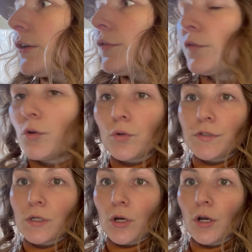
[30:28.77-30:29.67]

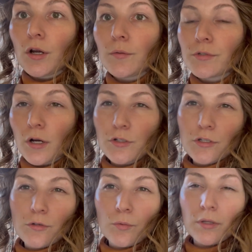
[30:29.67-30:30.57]
foods and herbs are
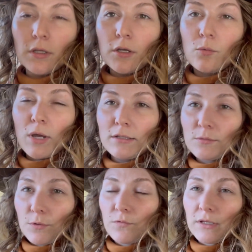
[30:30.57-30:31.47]
just a really good way to
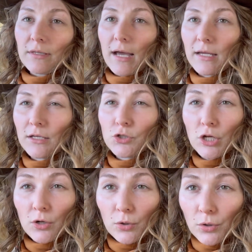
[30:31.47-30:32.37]
prevent that in
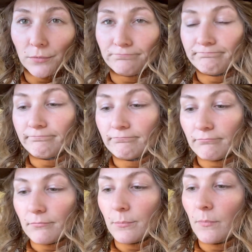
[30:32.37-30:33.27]
general.
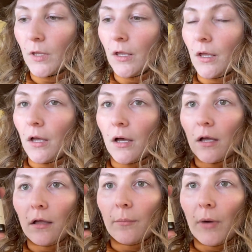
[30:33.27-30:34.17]

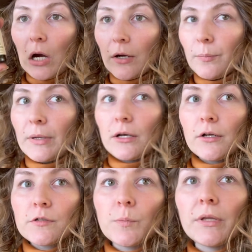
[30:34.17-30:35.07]
Our
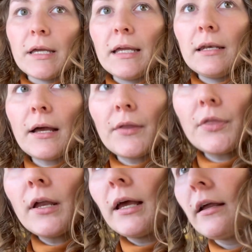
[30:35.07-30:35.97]
bitters blend, I
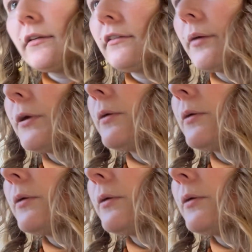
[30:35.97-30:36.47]
thought I had a stomach